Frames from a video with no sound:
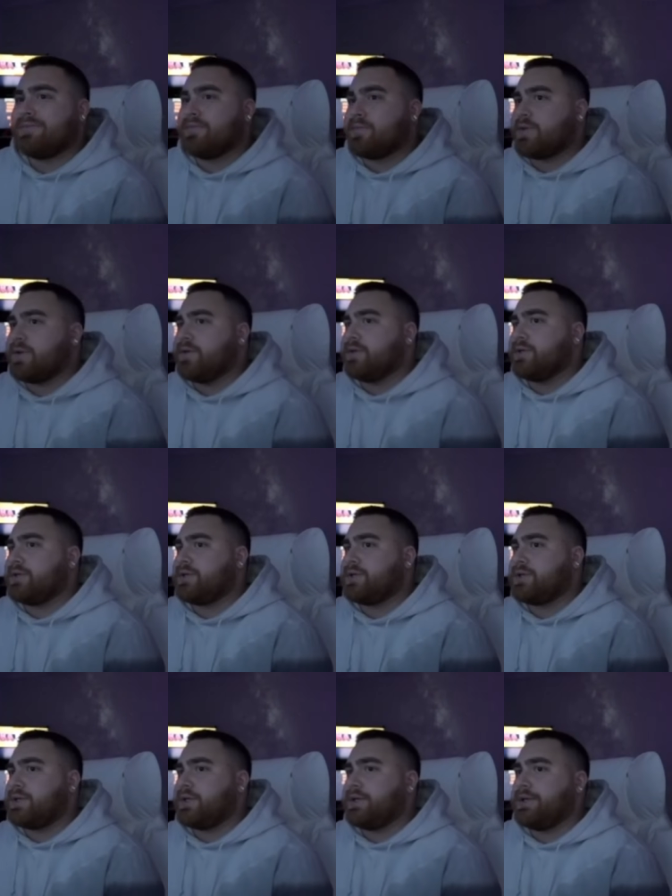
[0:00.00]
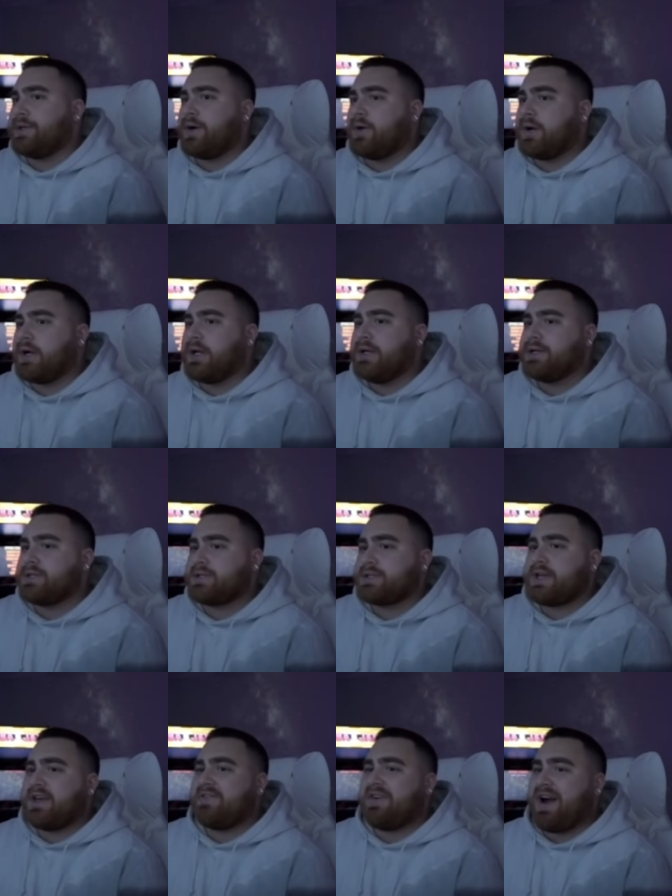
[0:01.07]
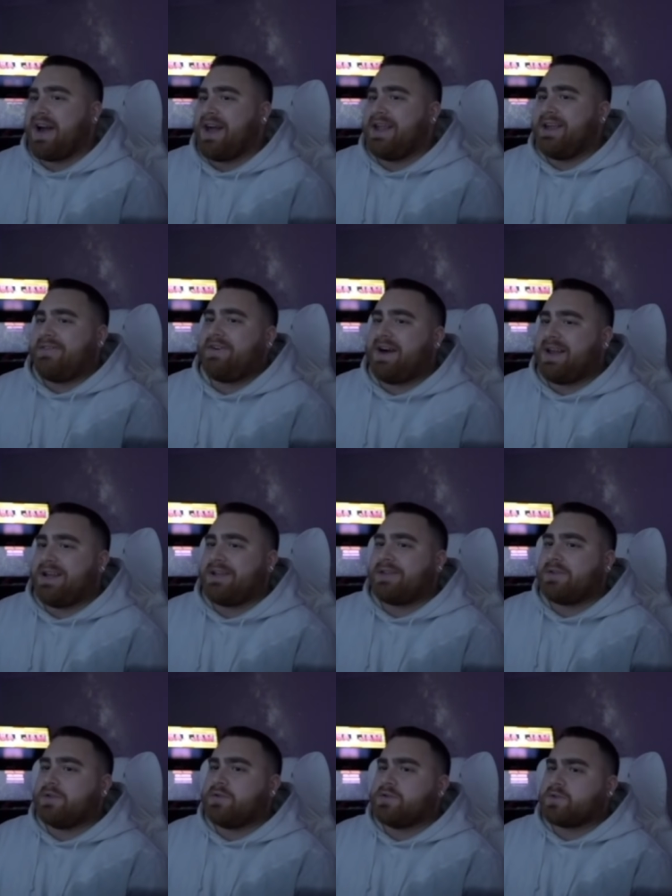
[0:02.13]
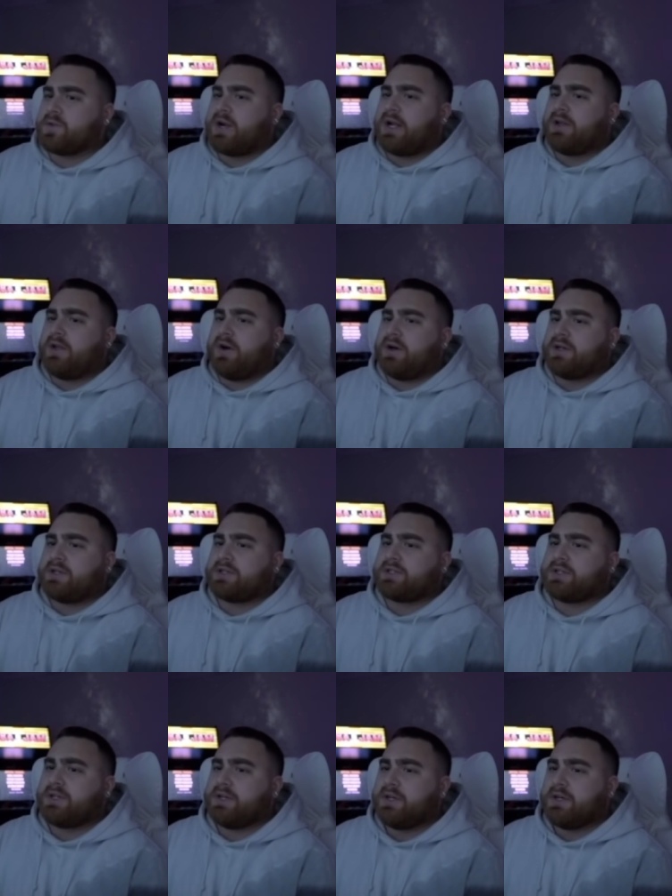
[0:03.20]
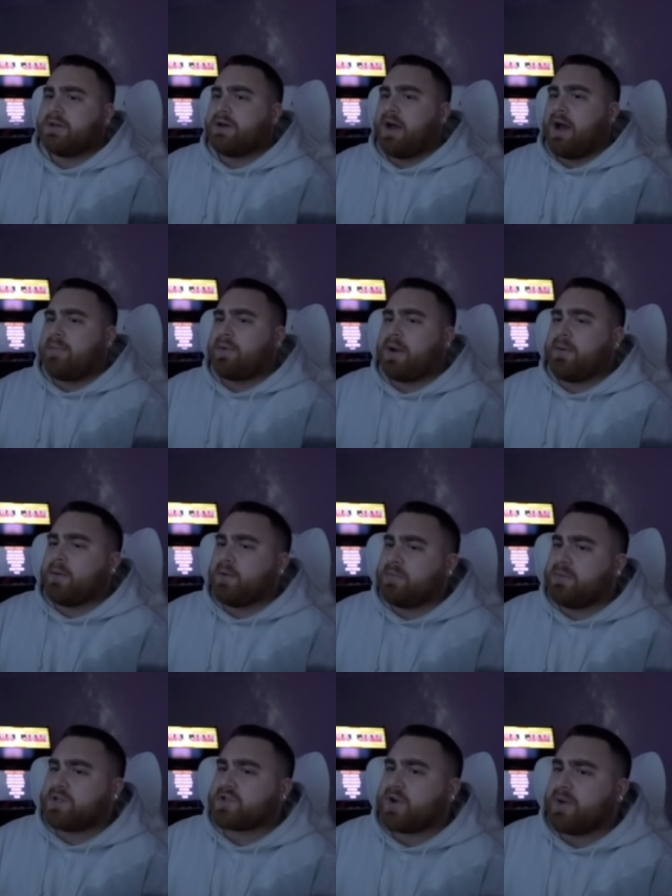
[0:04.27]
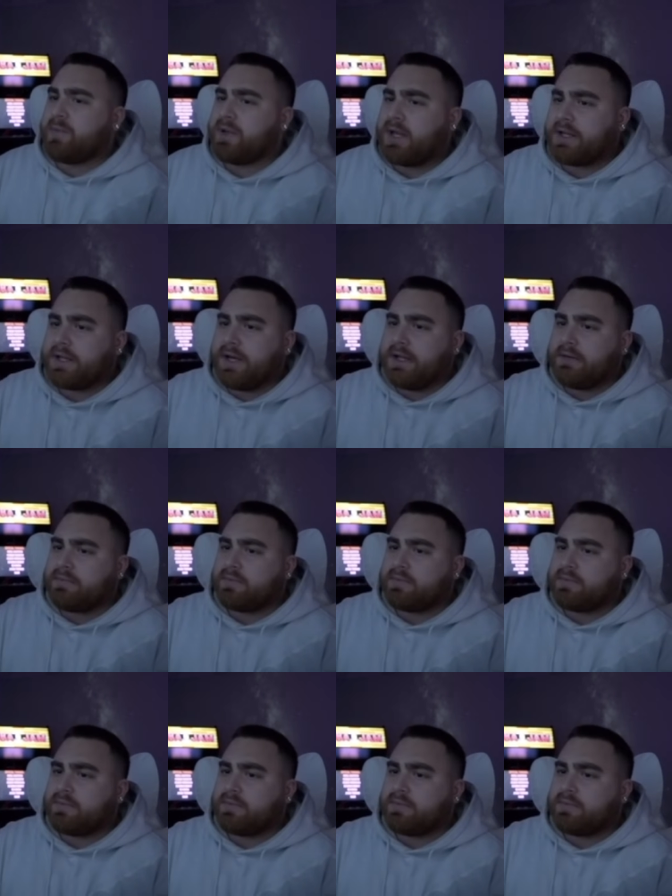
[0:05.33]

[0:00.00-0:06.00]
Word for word: dude, you see, you know what it is. If I had, if I didn't lose what I lost, I probably wouldn't be screaming like that.